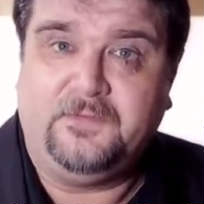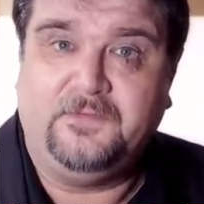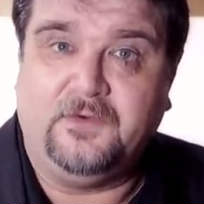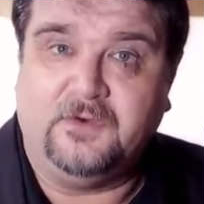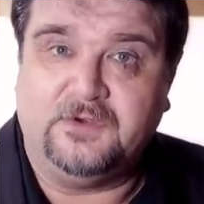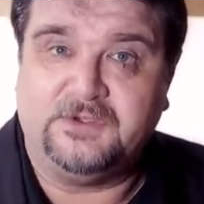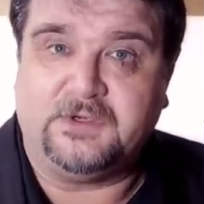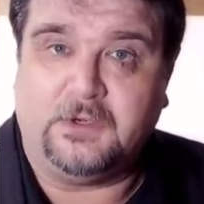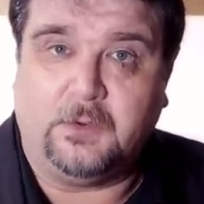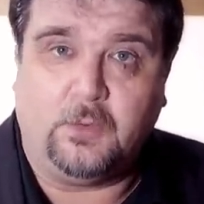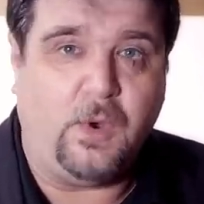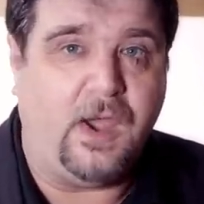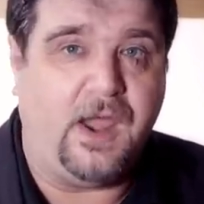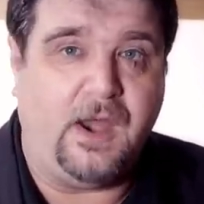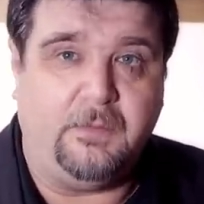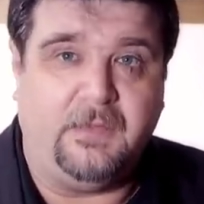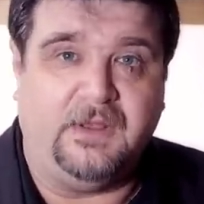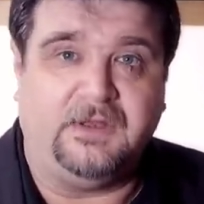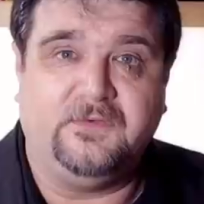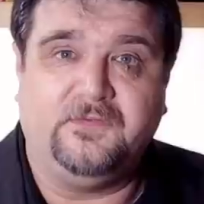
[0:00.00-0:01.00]
Force
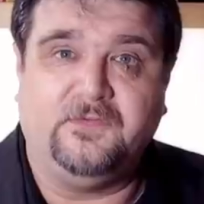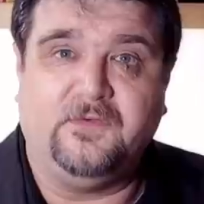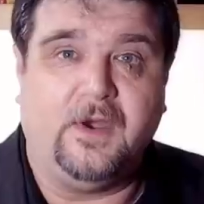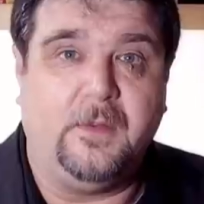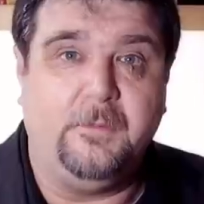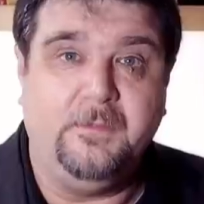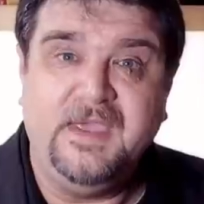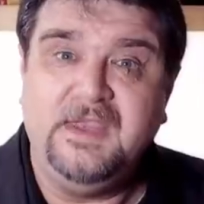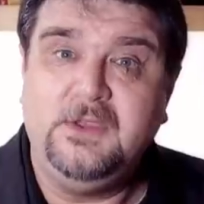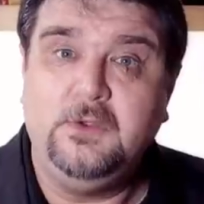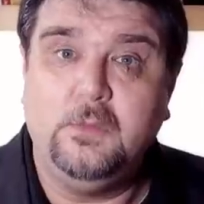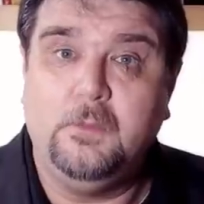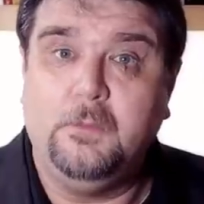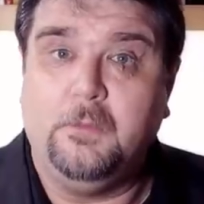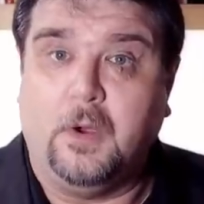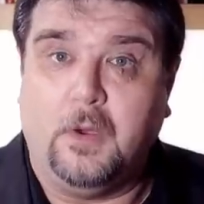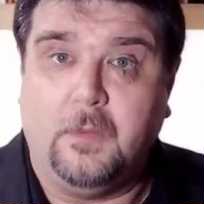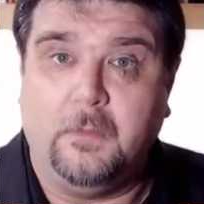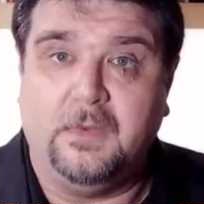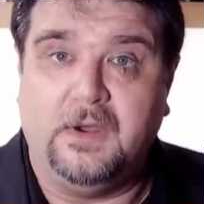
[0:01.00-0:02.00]
requirement for a medium
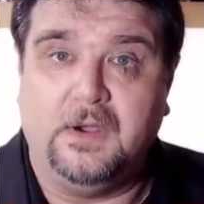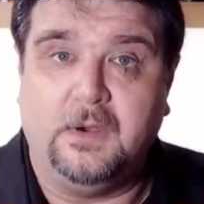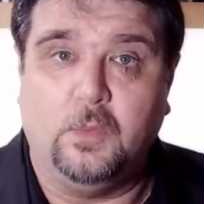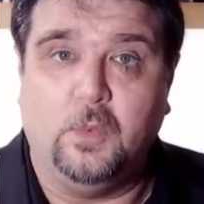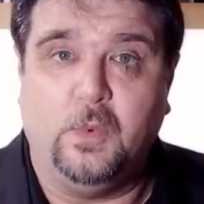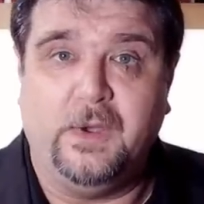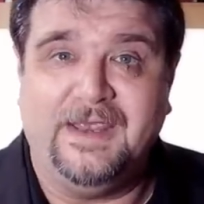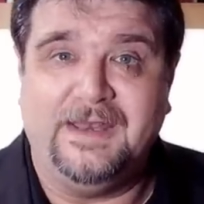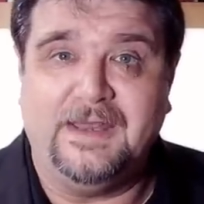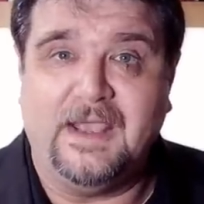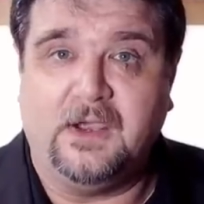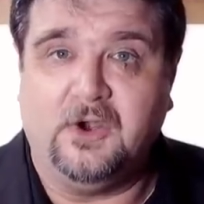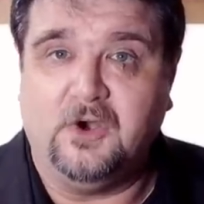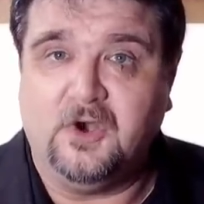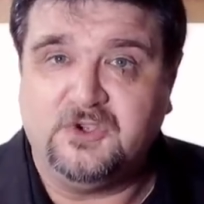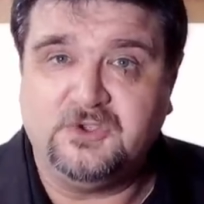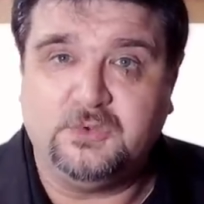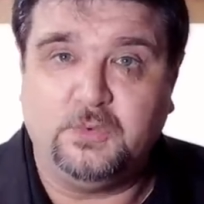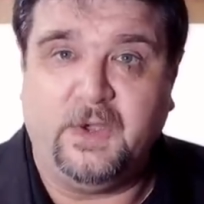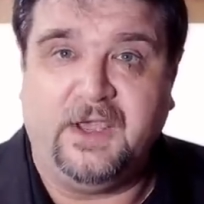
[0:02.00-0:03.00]
bomber with a
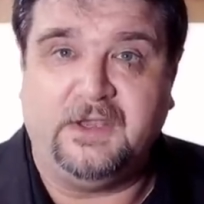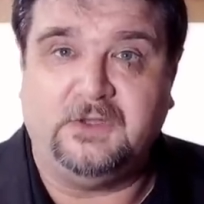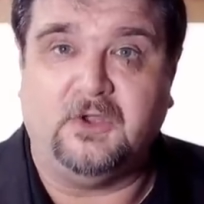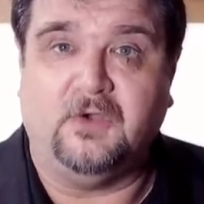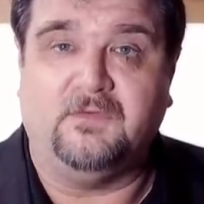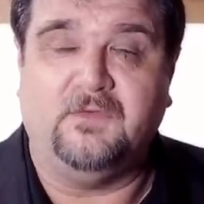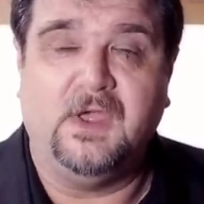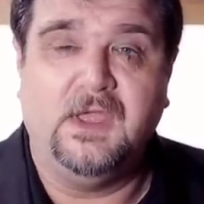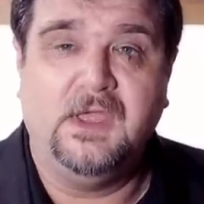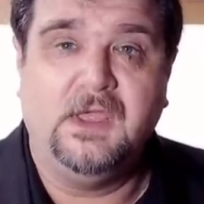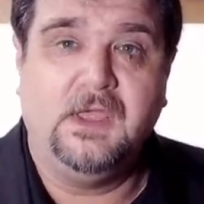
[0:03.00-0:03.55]
gross weight of